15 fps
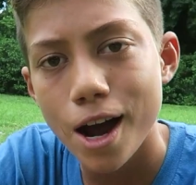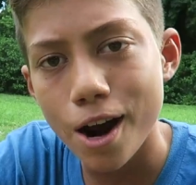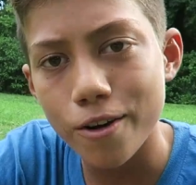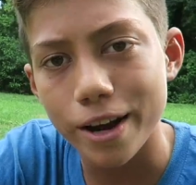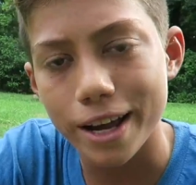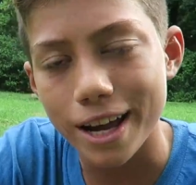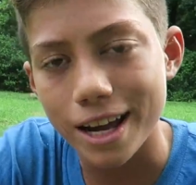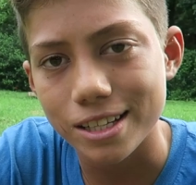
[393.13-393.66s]

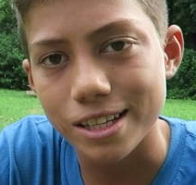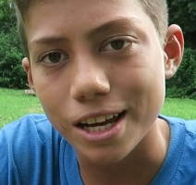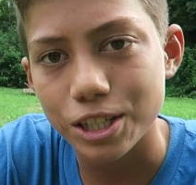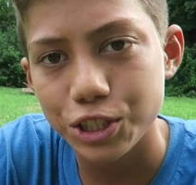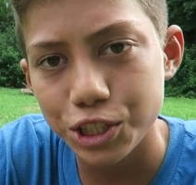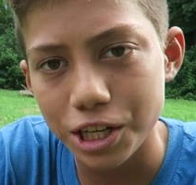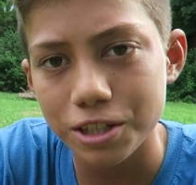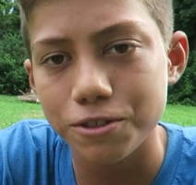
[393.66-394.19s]
Alright guys, I
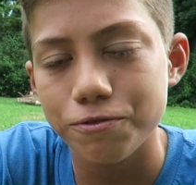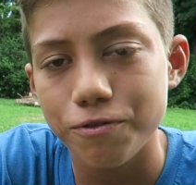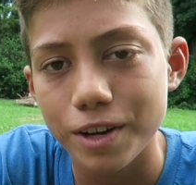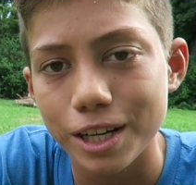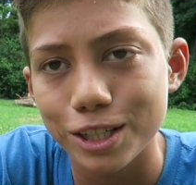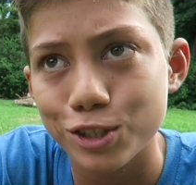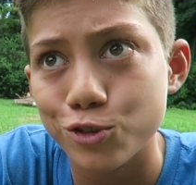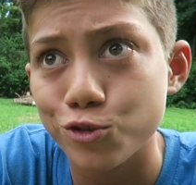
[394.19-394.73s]
just
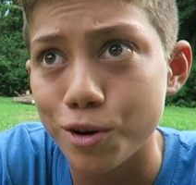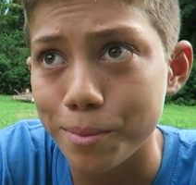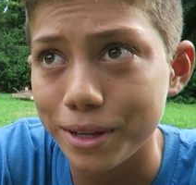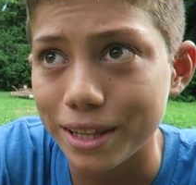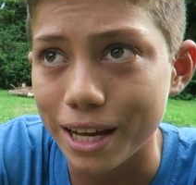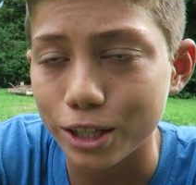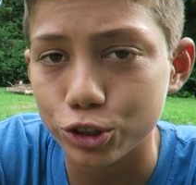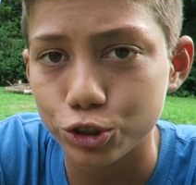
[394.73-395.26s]
finished trimming
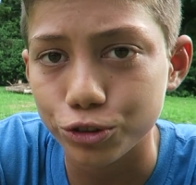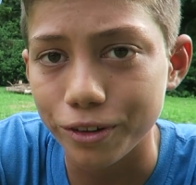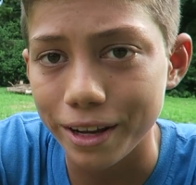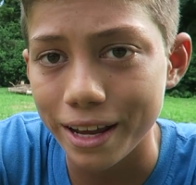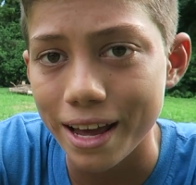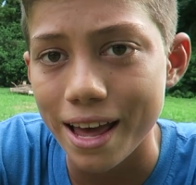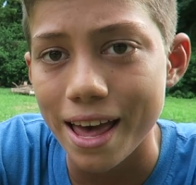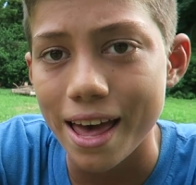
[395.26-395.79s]
that tree
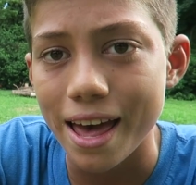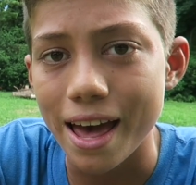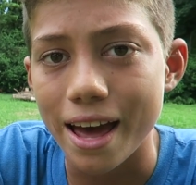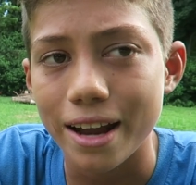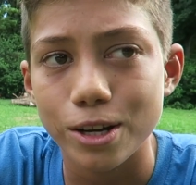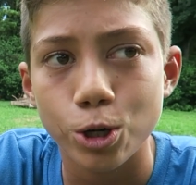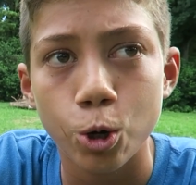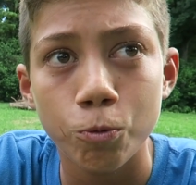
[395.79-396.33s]

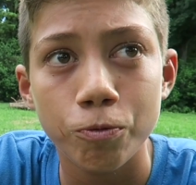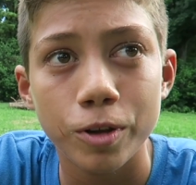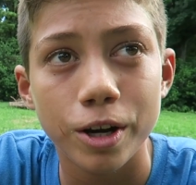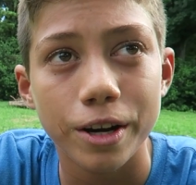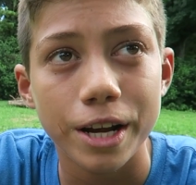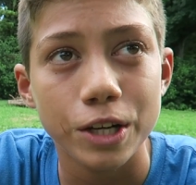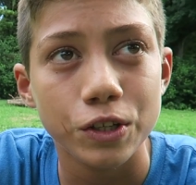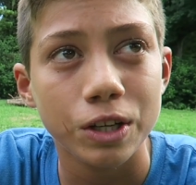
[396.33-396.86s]
and hopefully our
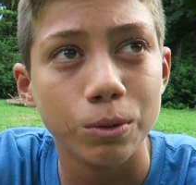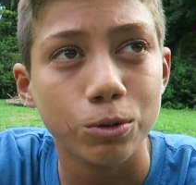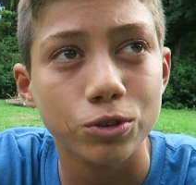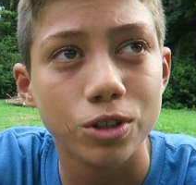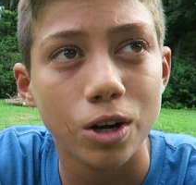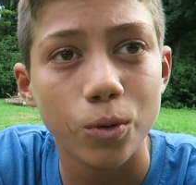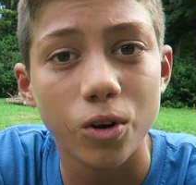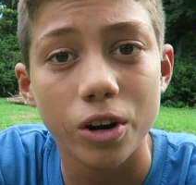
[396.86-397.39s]
internet will
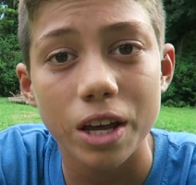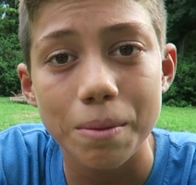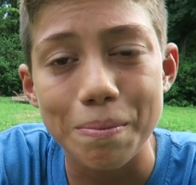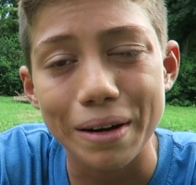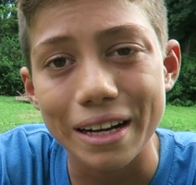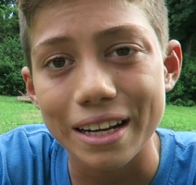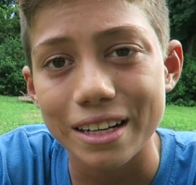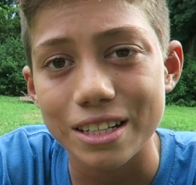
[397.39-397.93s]
start working,
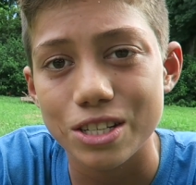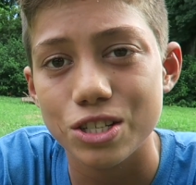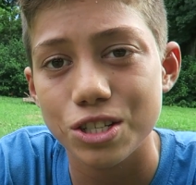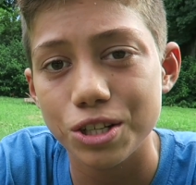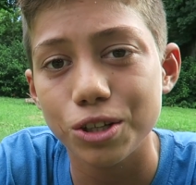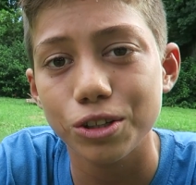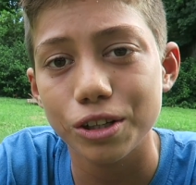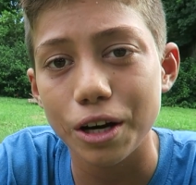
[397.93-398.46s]
but it is
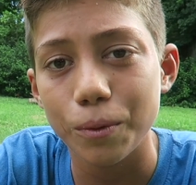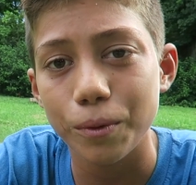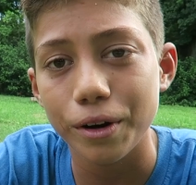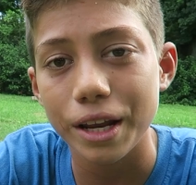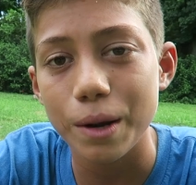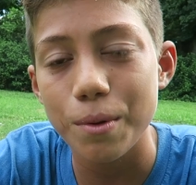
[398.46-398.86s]
still not working.